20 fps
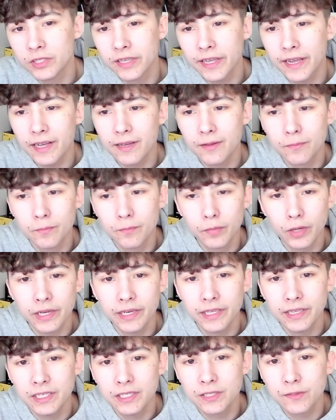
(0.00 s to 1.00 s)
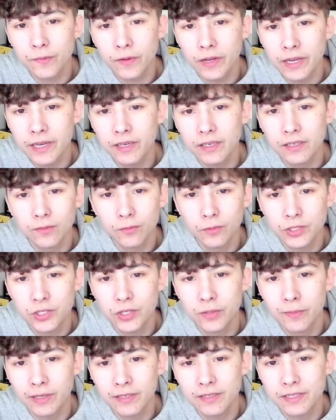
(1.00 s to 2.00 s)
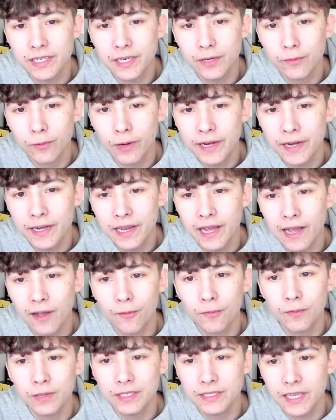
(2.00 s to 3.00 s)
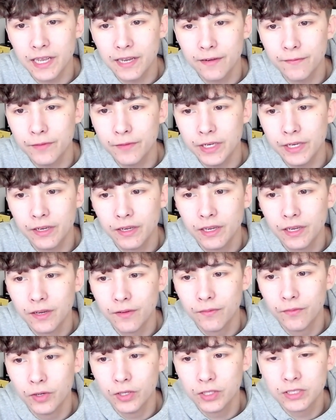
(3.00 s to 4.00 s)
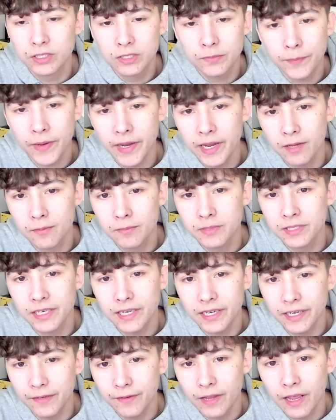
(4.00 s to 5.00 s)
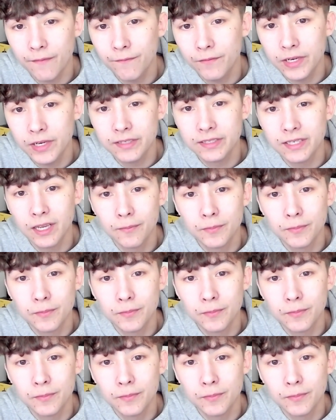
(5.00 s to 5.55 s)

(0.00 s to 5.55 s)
that. But in this fight, which you're about to see right now, is ENVY versus Spams, and ENVY is up